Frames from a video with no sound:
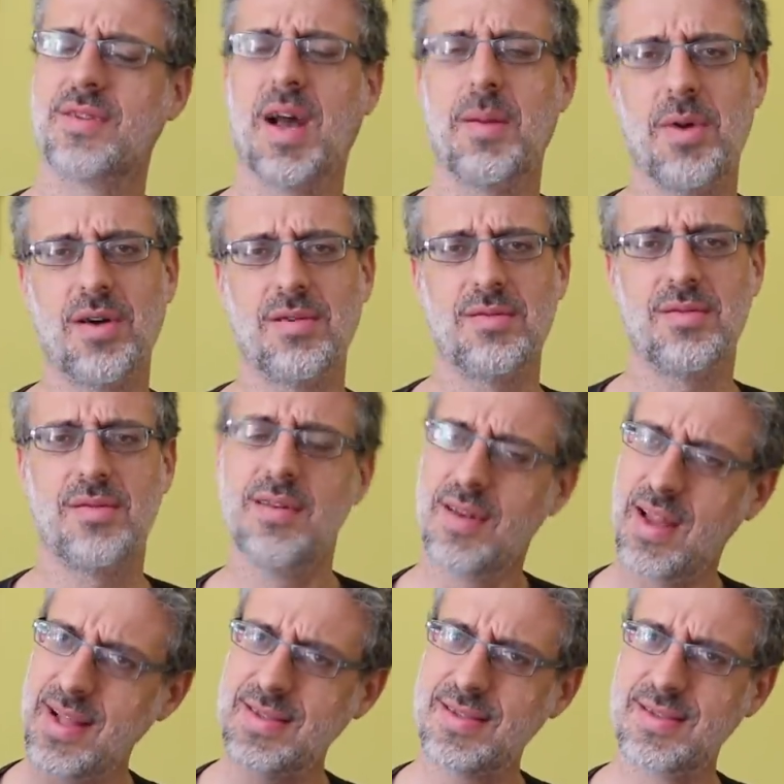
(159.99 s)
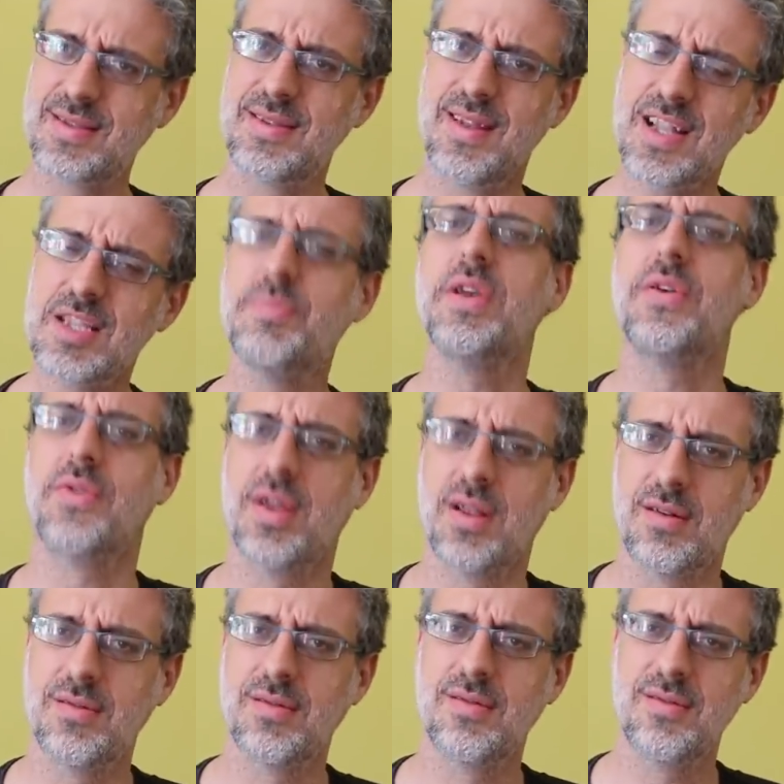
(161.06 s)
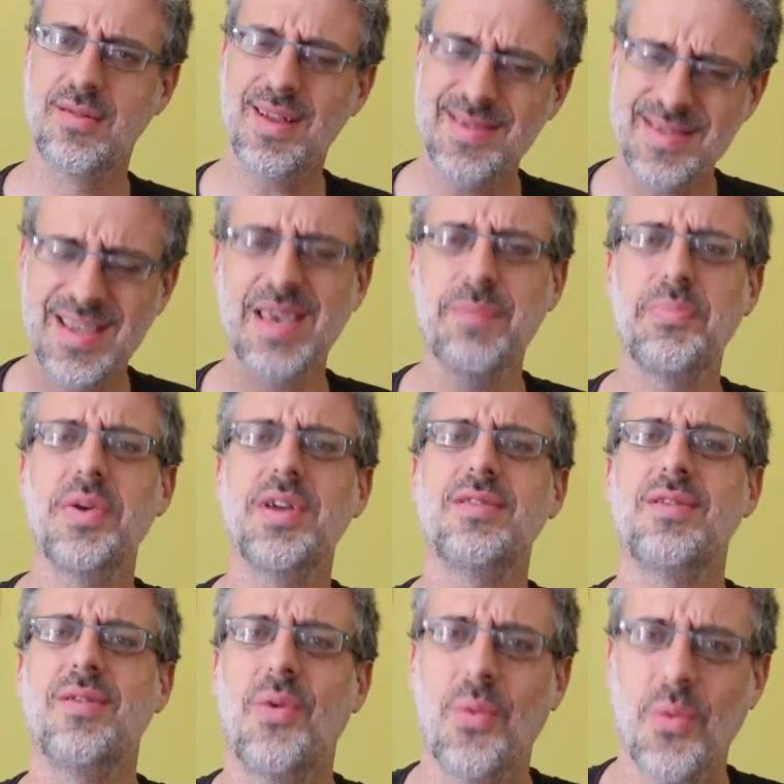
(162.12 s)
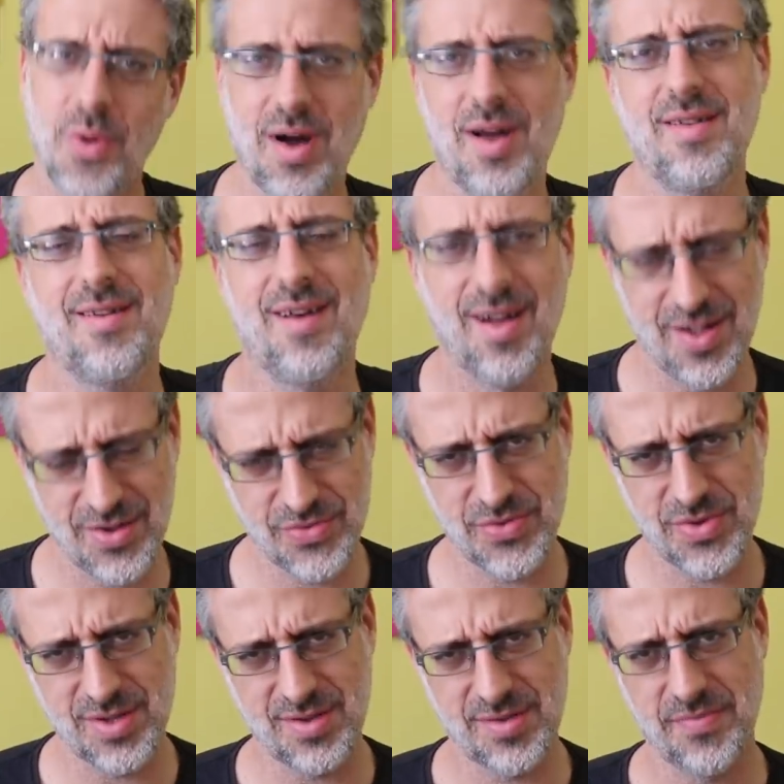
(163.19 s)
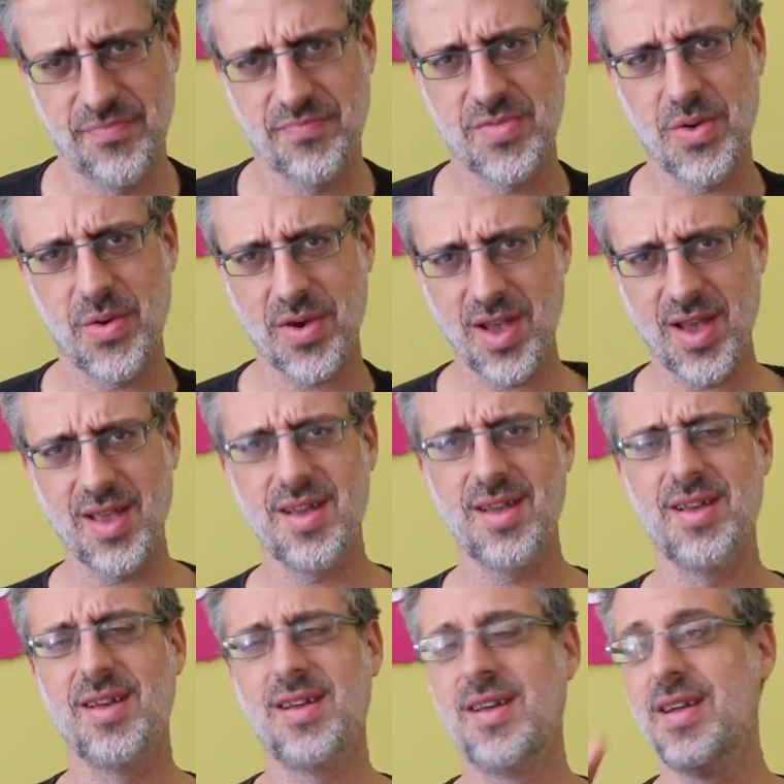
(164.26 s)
Come on. Let's let's be real. Let's keep it 100. Okay?